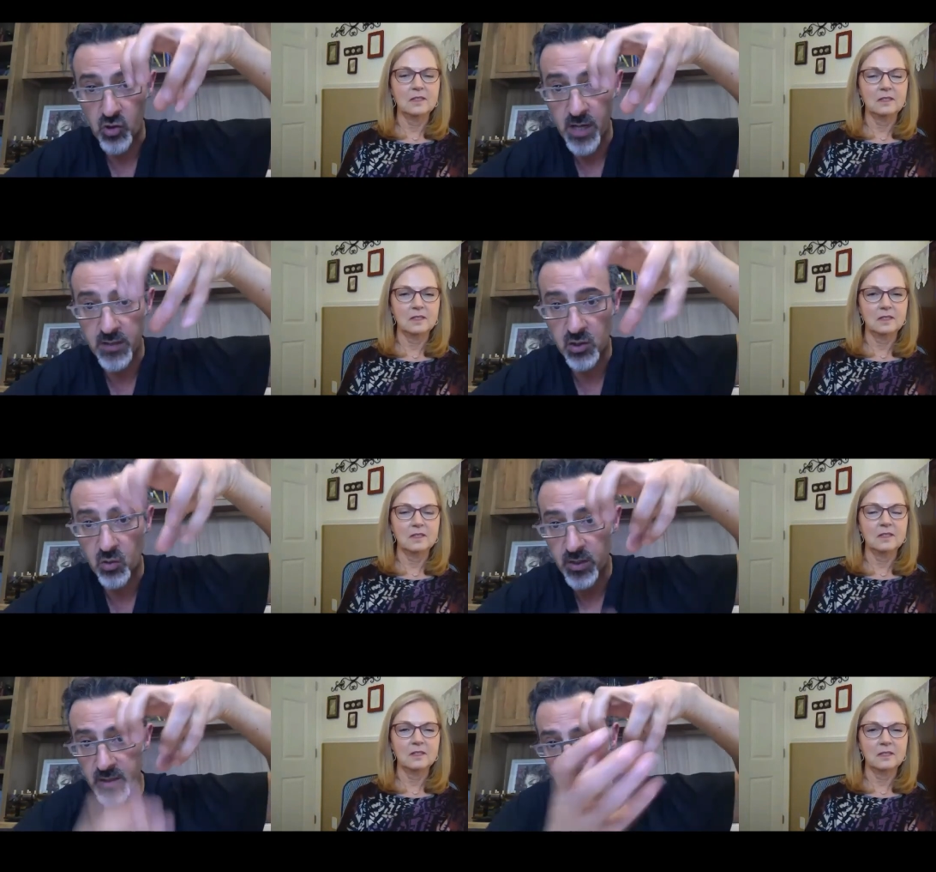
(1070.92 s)
Speaker 1: and
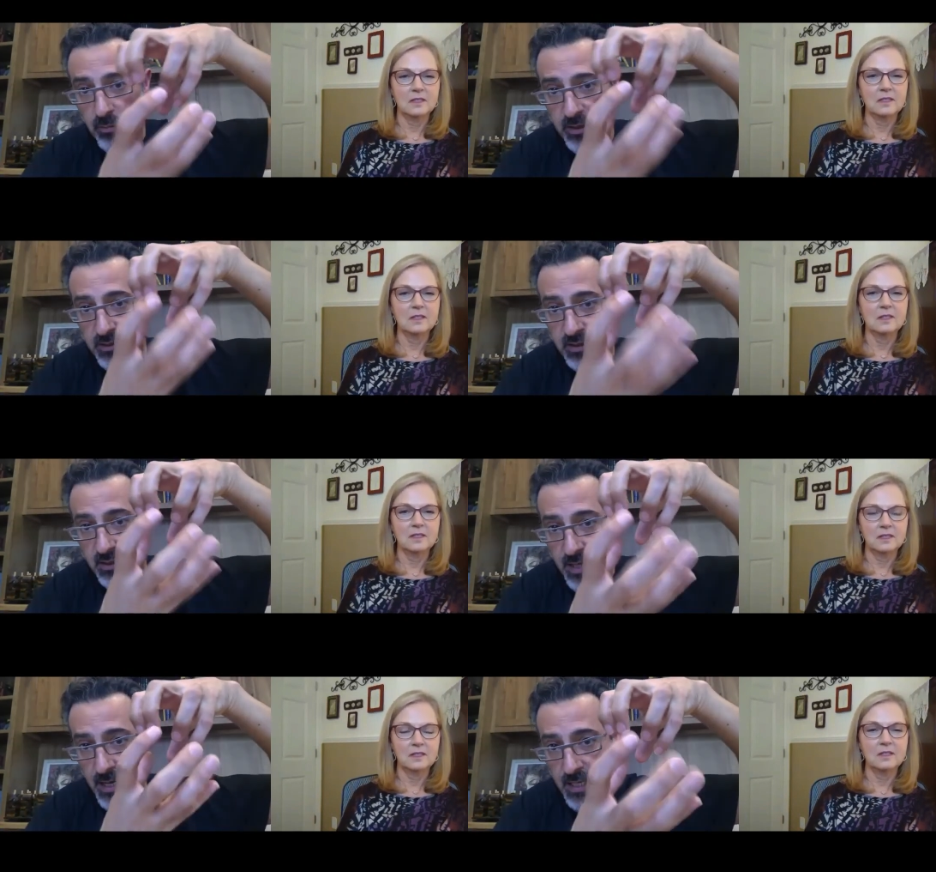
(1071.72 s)
squeeze it, but it
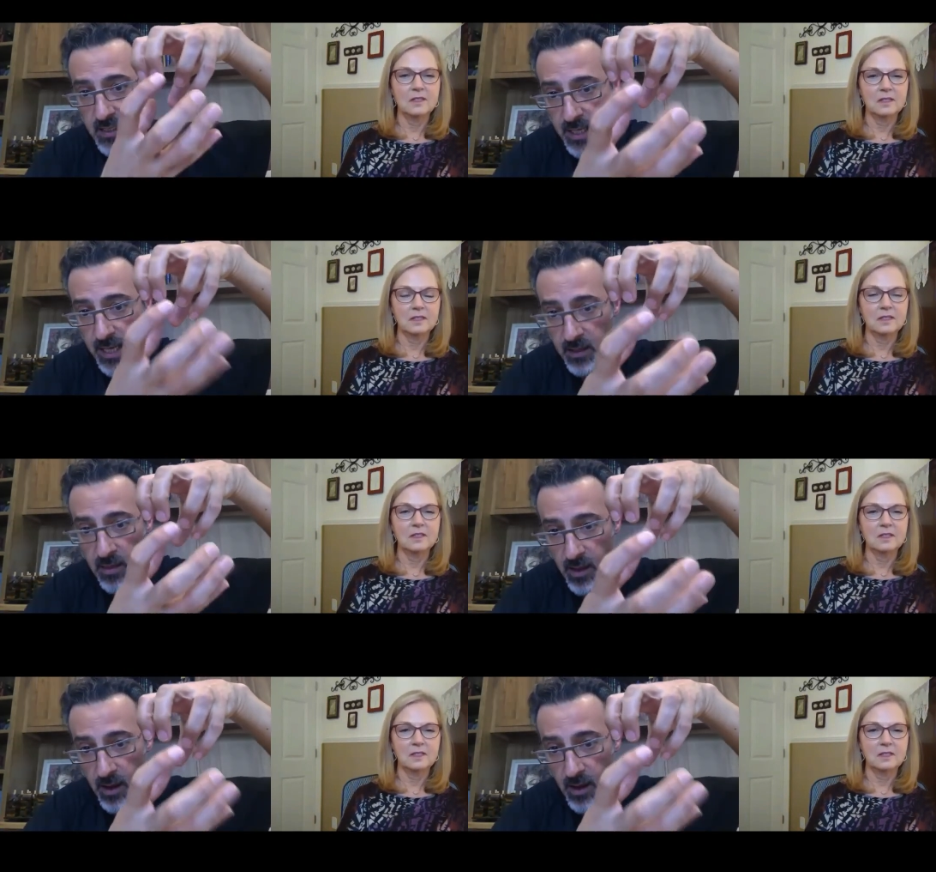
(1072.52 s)
stays in
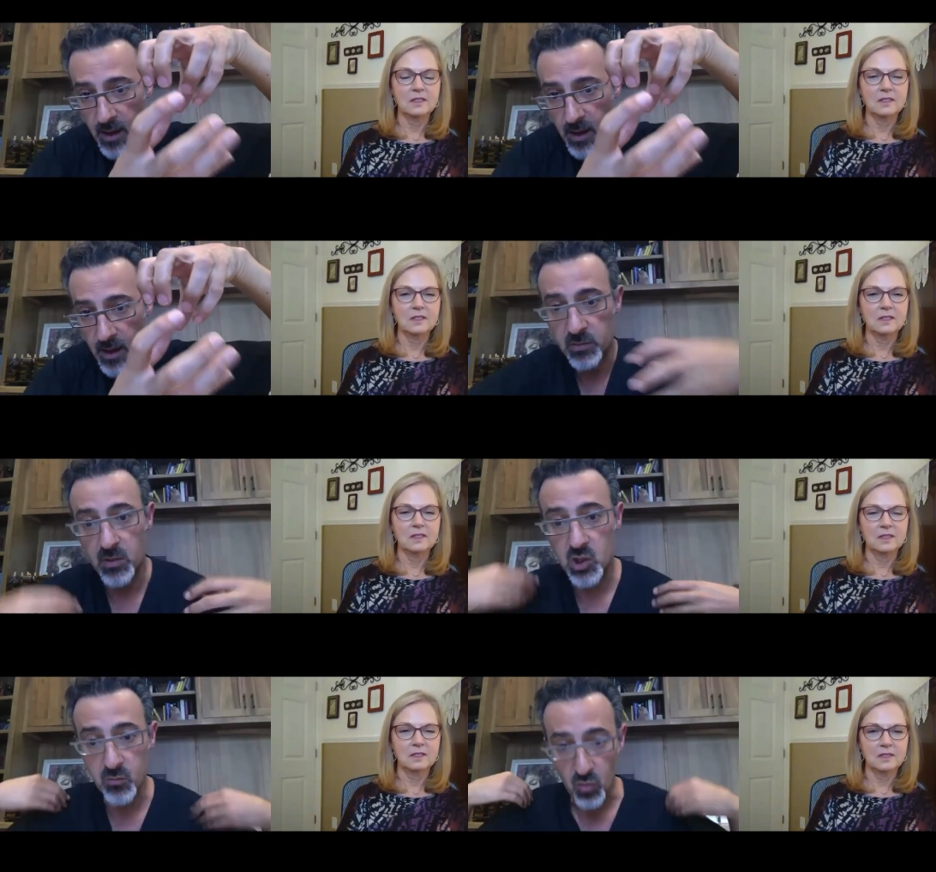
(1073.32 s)
there. So it's
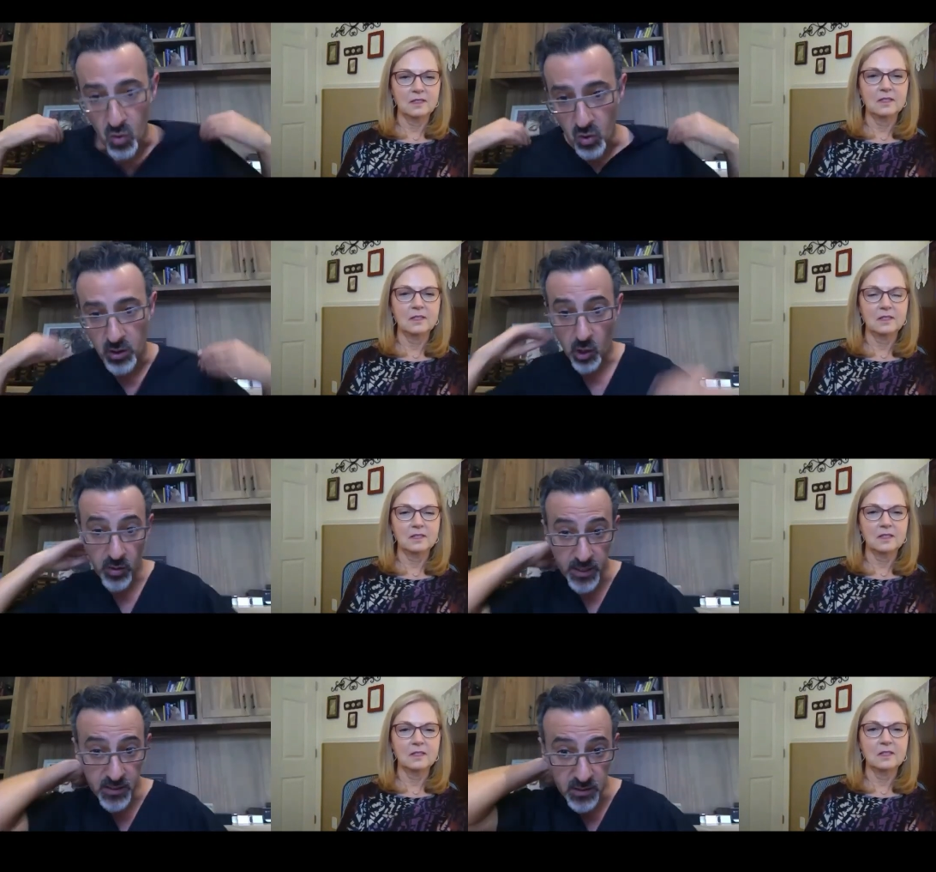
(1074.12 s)
much more
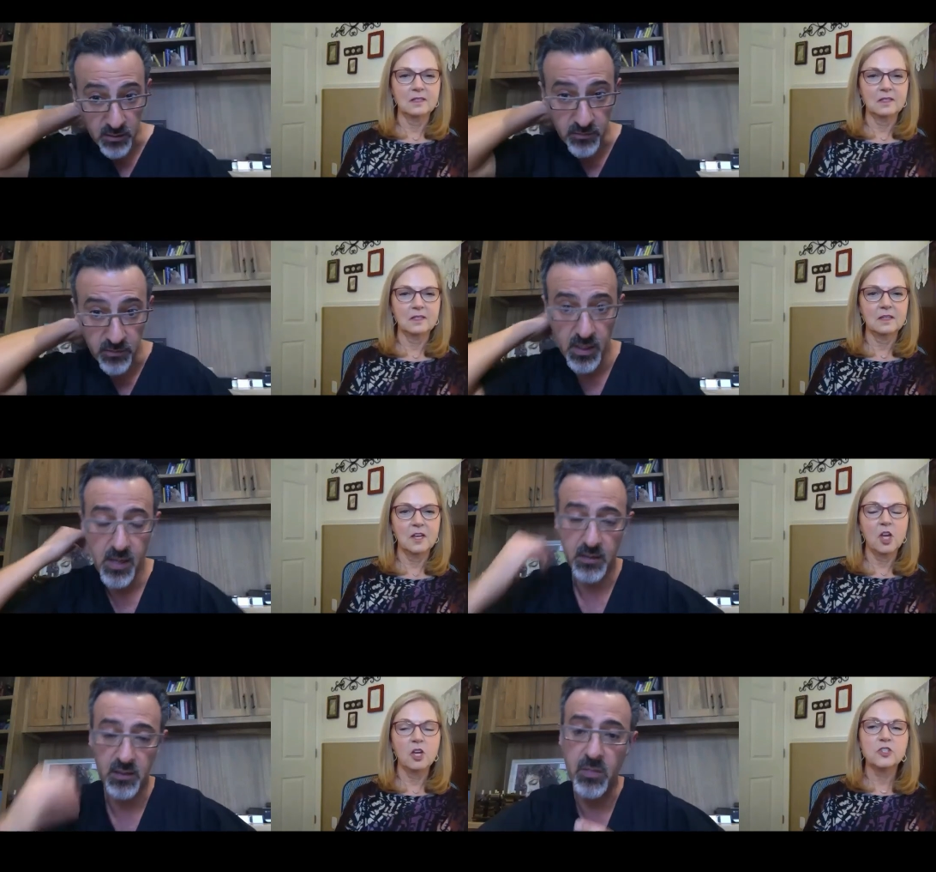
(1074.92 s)
cohesive.
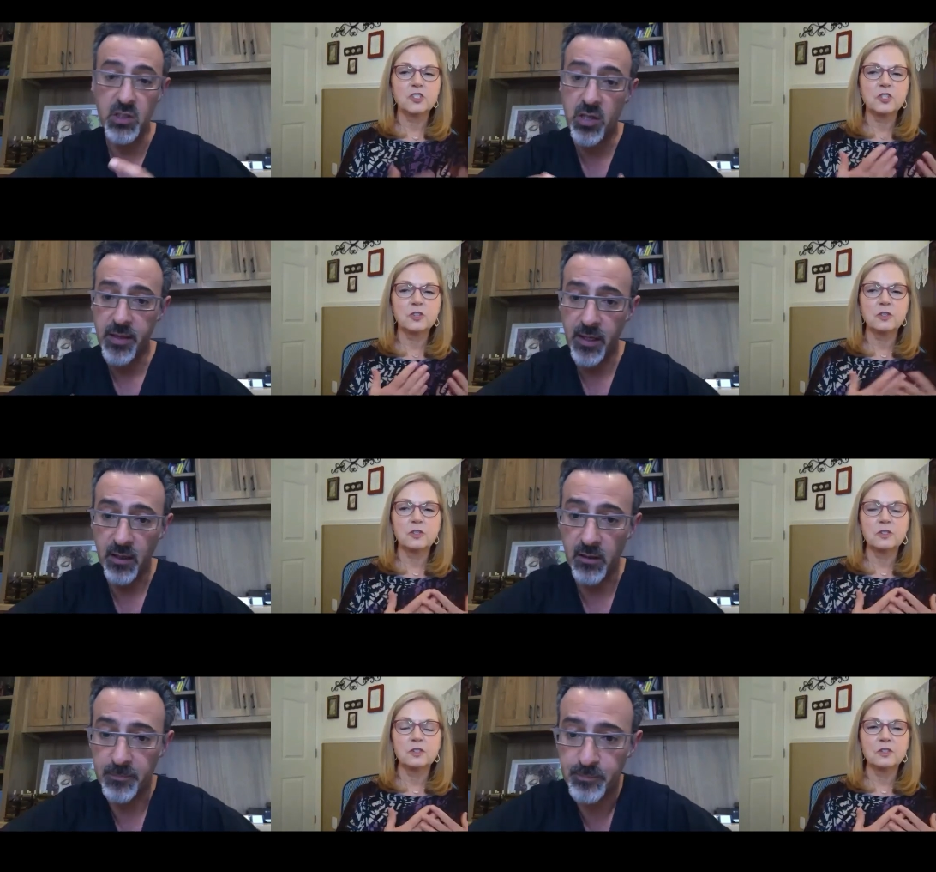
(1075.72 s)
It's much
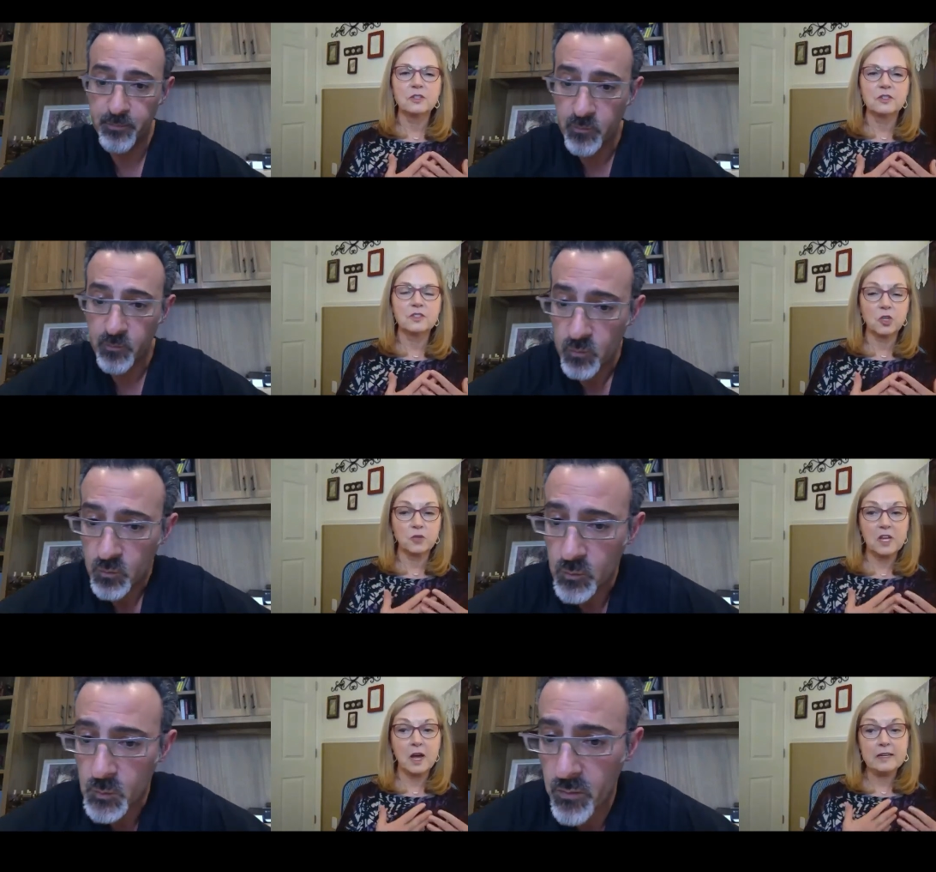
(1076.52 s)
thicker.
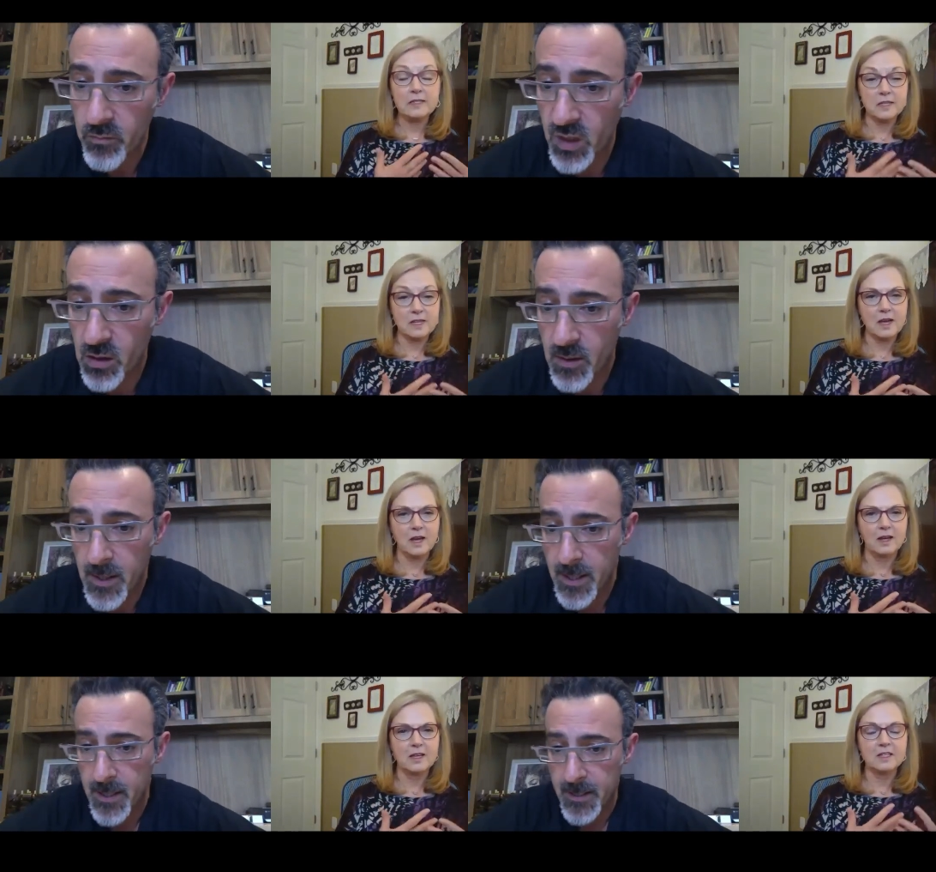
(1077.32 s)
Speaker 2: So the
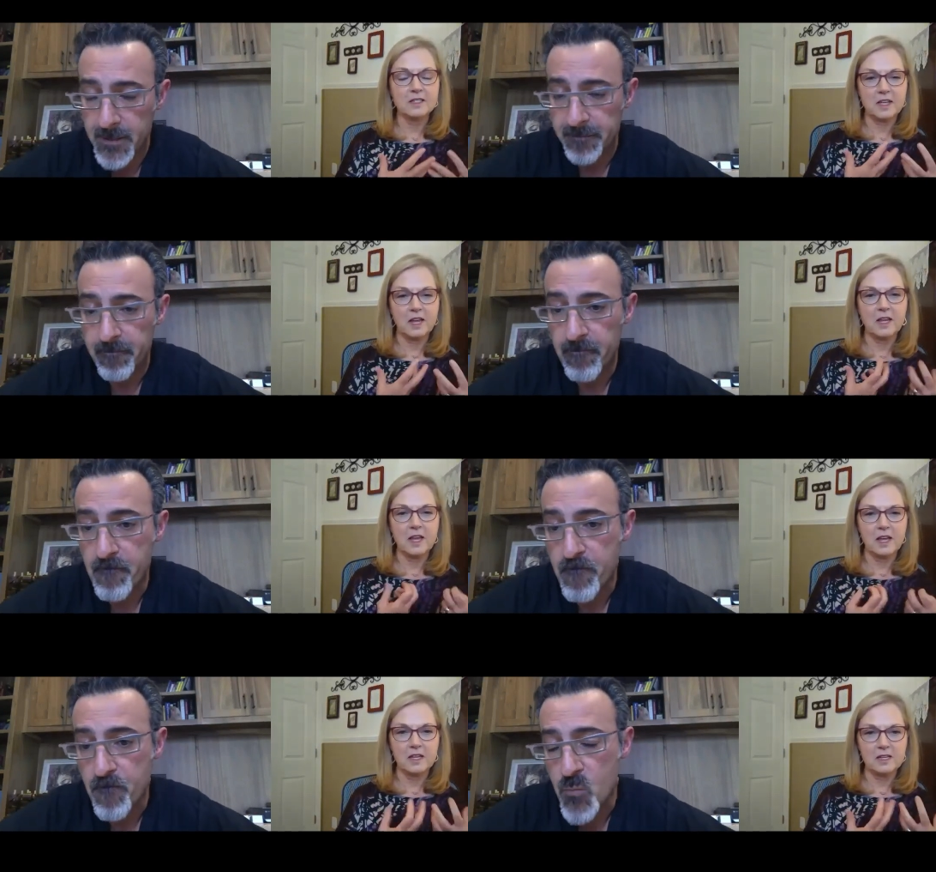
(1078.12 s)
idea is
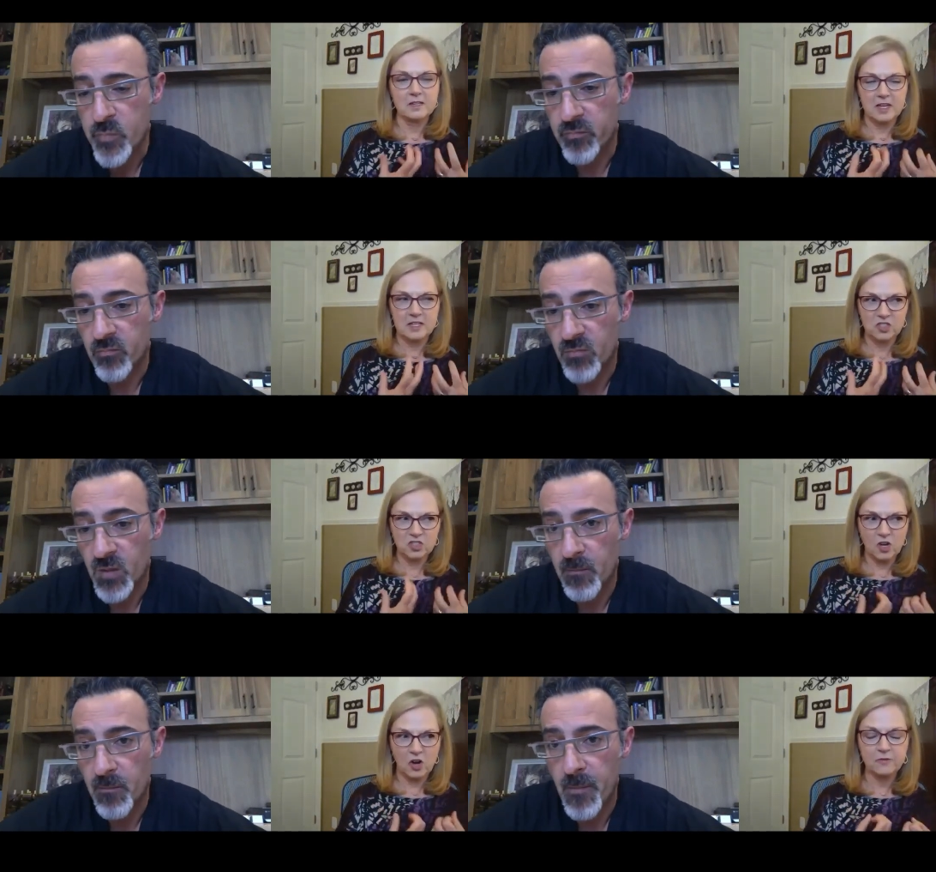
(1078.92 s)
a
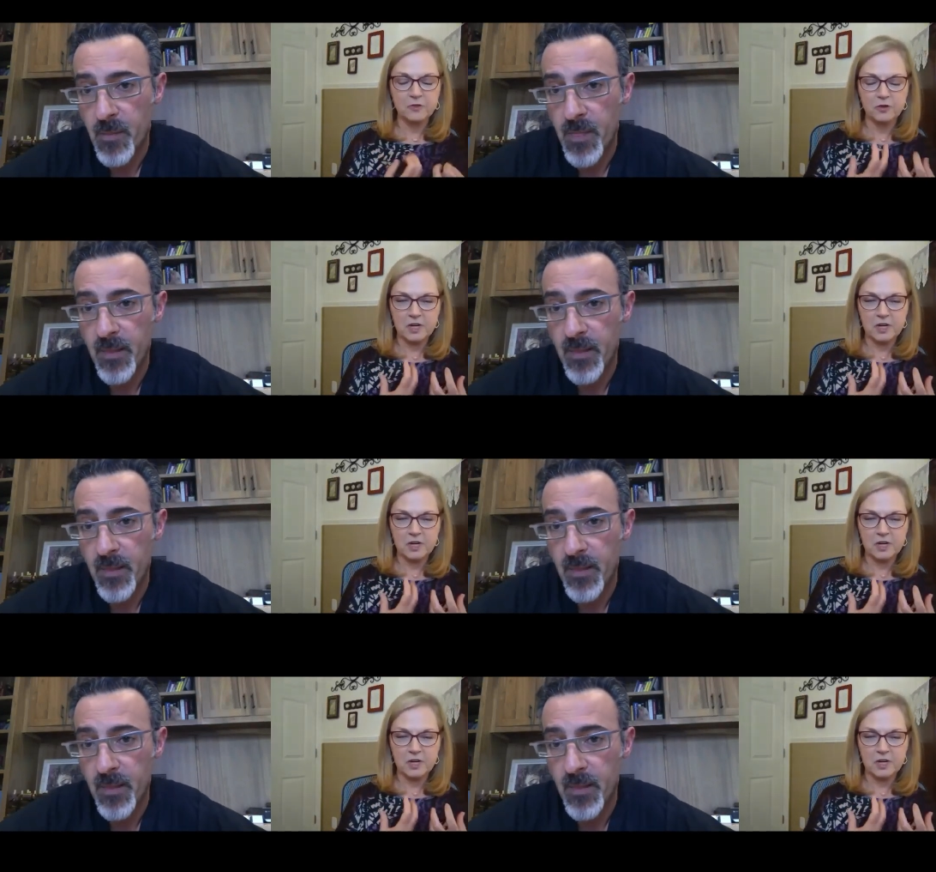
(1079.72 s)
softer,